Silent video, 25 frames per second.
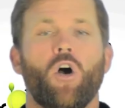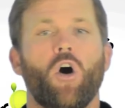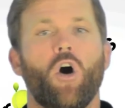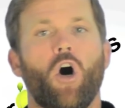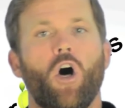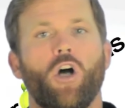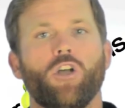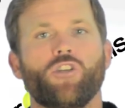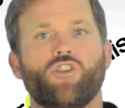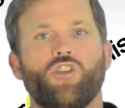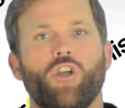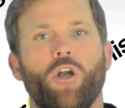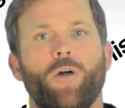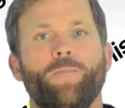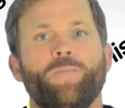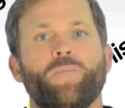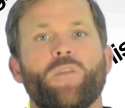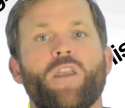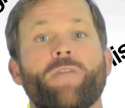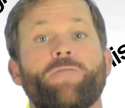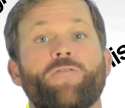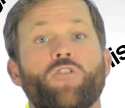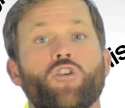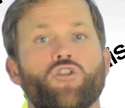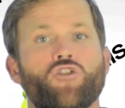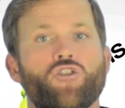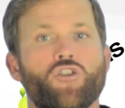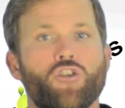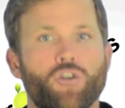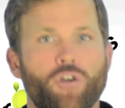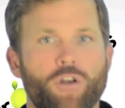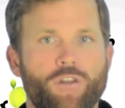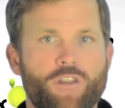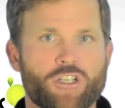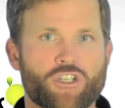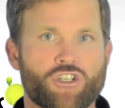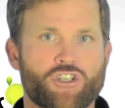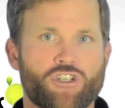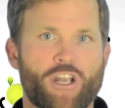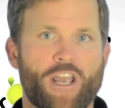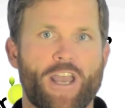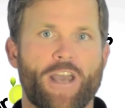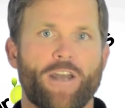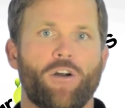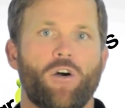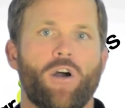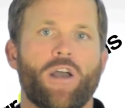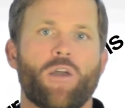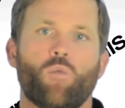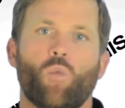Also, if you're new to this
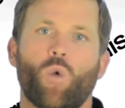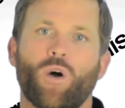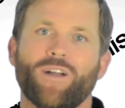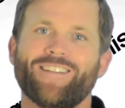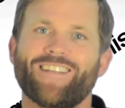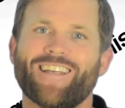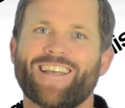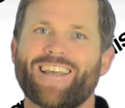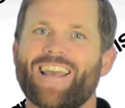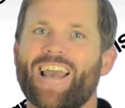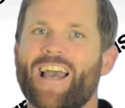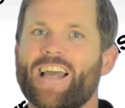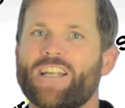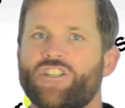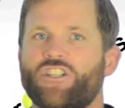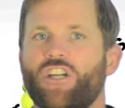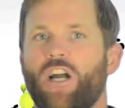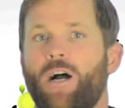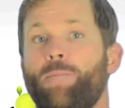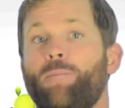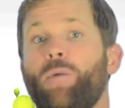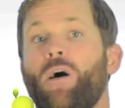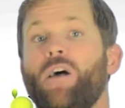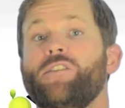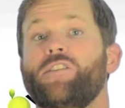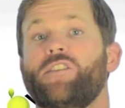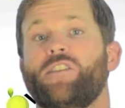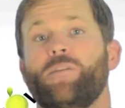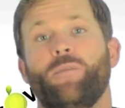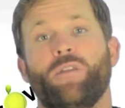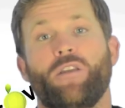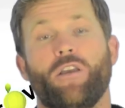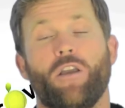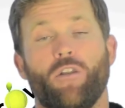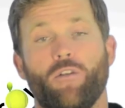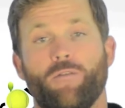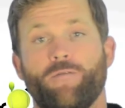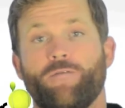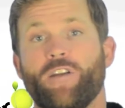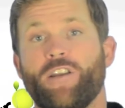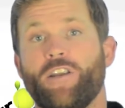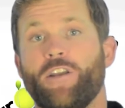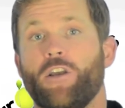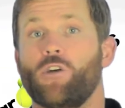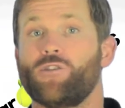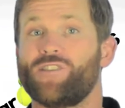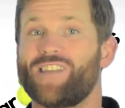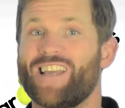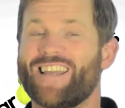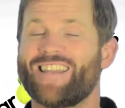channel and want to catch up on some of the other
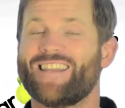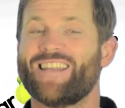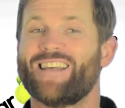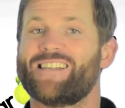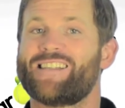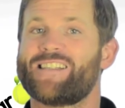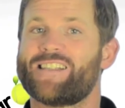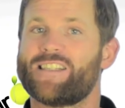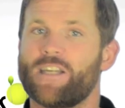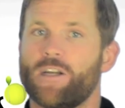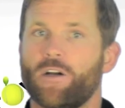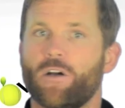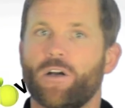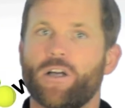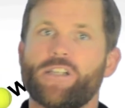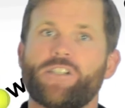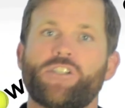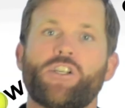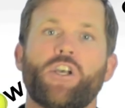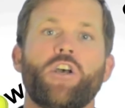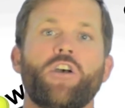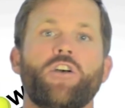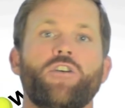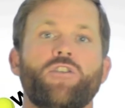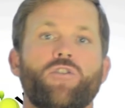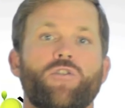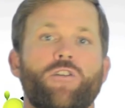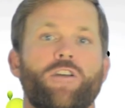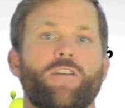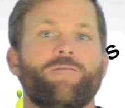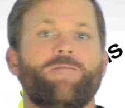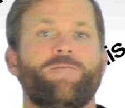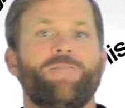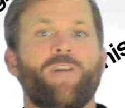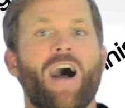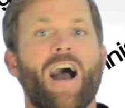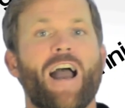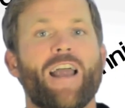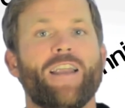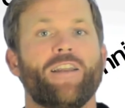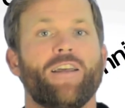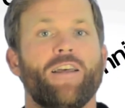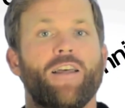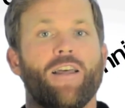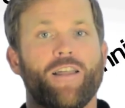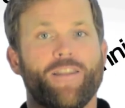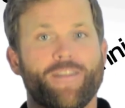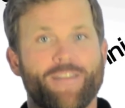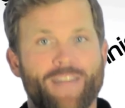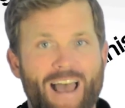videos in this series, you can find
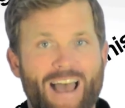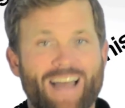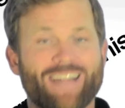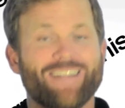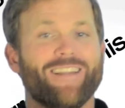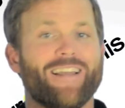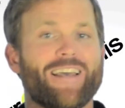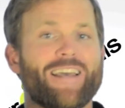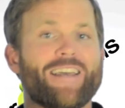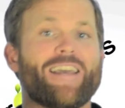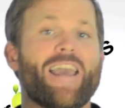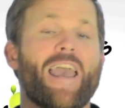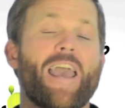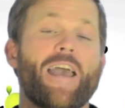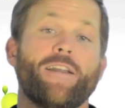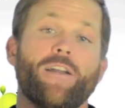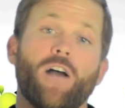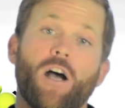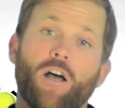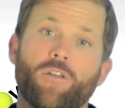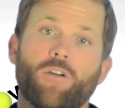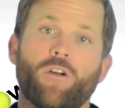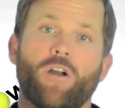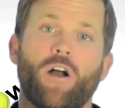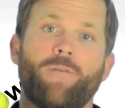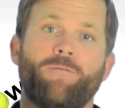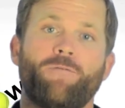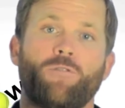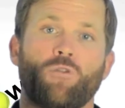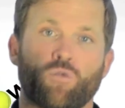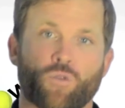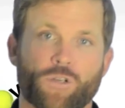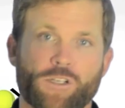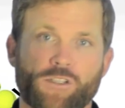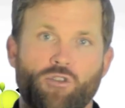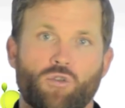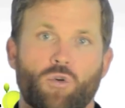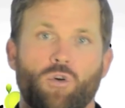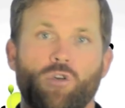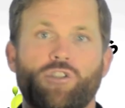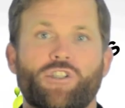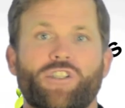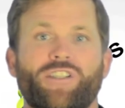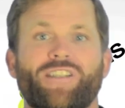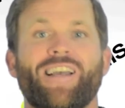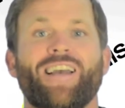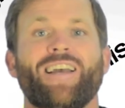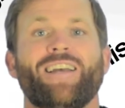that link and other helpful resources